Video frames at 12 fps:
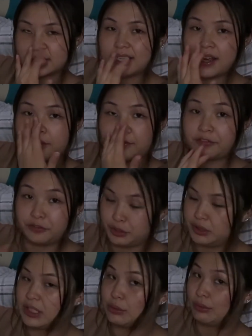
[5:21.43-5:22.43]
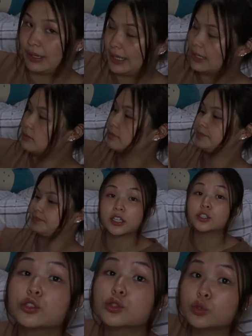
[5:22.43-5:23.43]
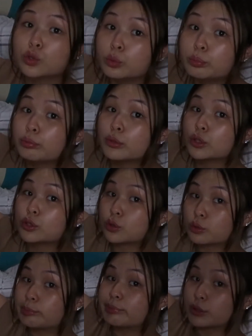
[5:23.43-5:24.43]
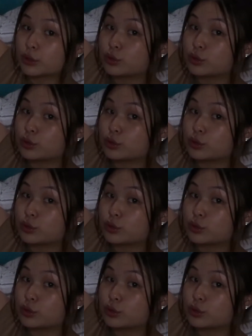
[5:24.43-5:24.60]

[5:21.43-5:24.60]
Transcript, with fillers: Not fully white. They're super, super,